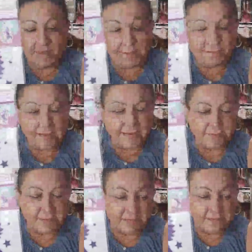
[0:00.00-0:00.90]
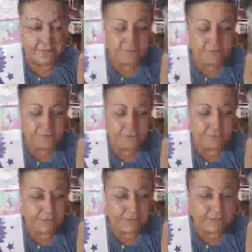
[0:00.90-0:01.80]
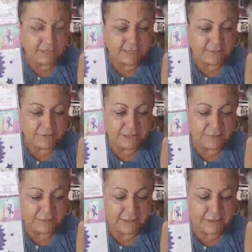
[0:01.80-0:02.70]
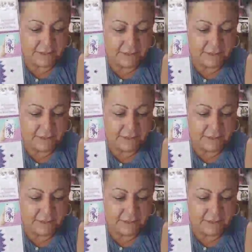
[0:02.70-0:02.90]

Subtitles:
I'm planning to get a different phone. Let me see how much I paid.